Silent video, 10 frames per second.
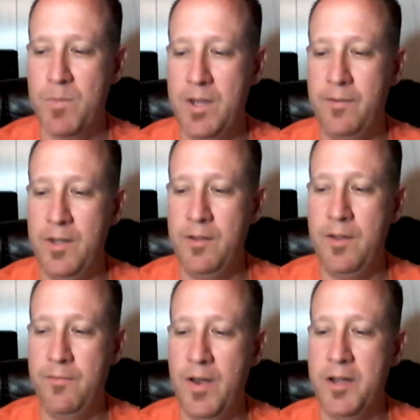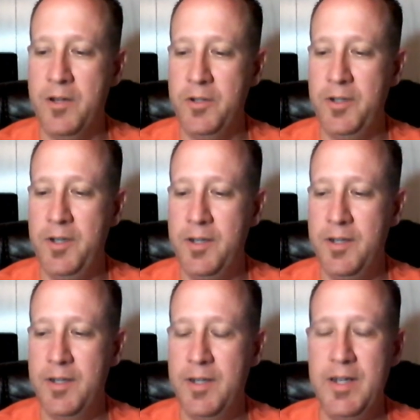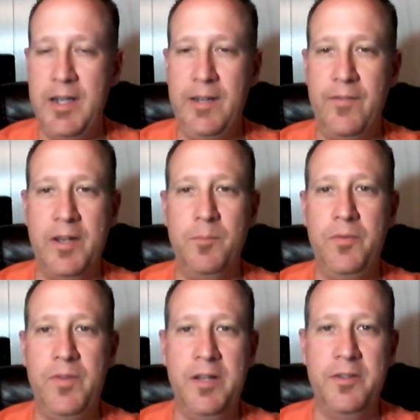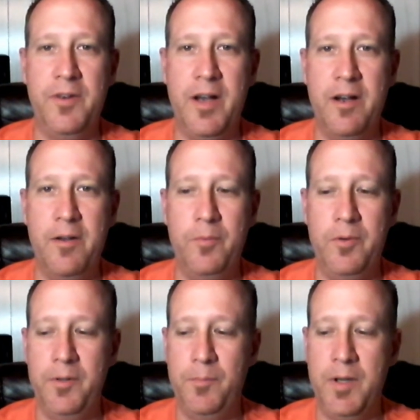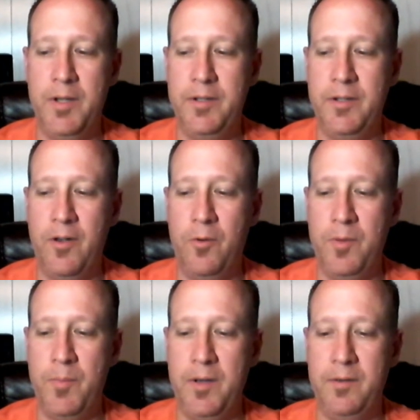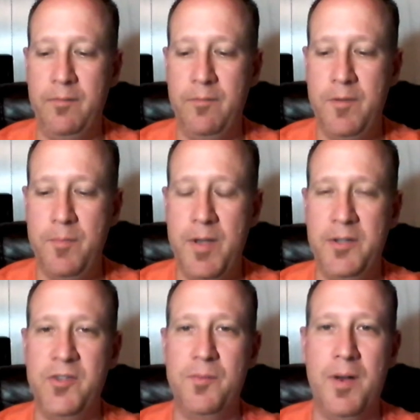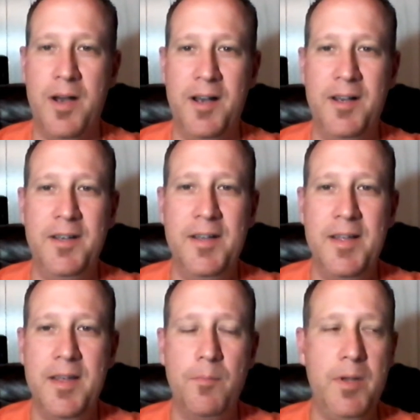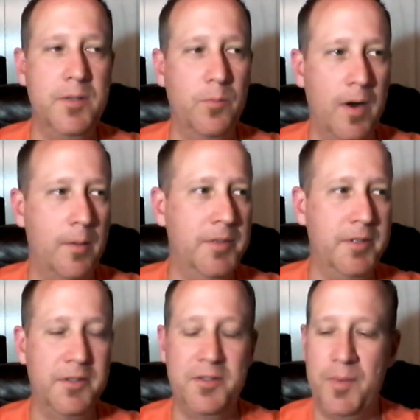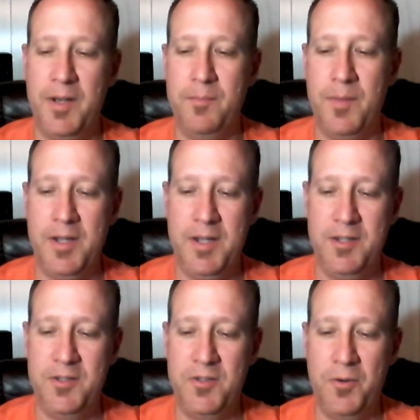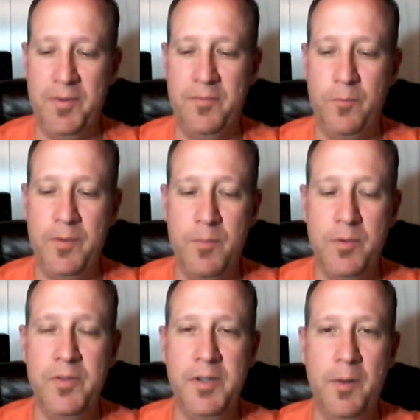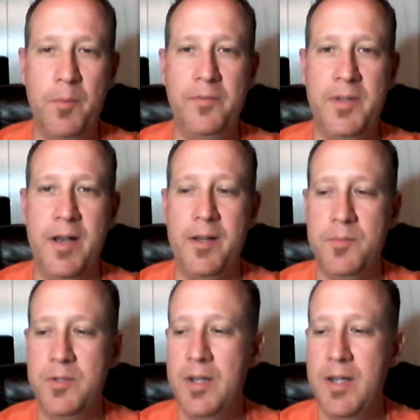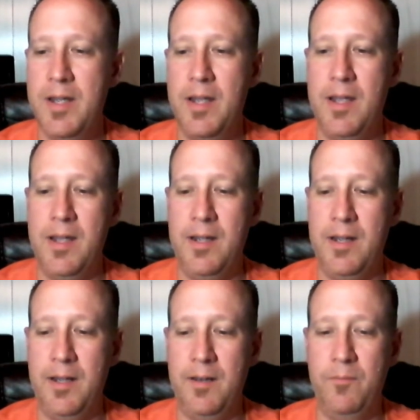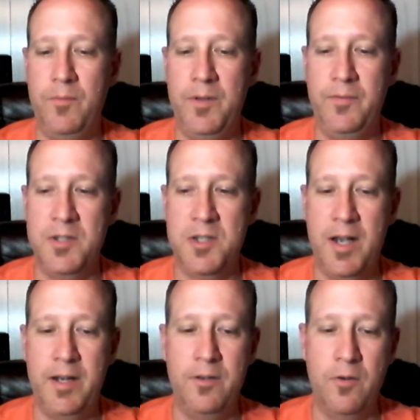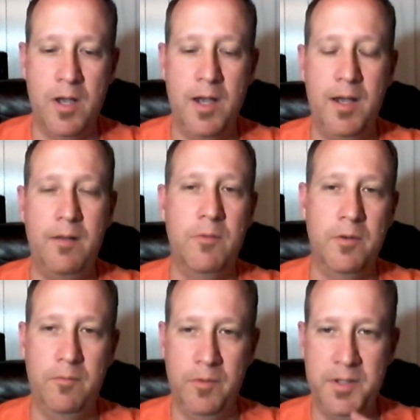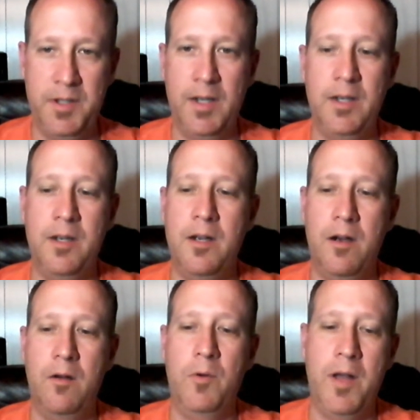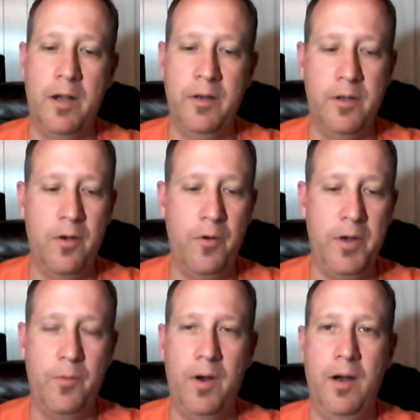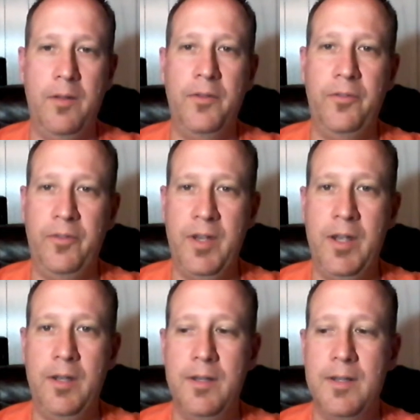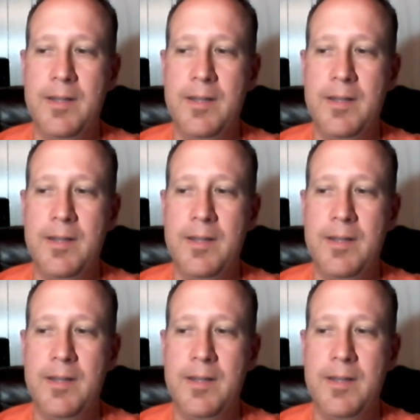if I could move down there now, I would. But we made some promises to my kids. We've moved a number of times, and we've decided, okay, we're sticking here. We're not going to go anywhere. This is it.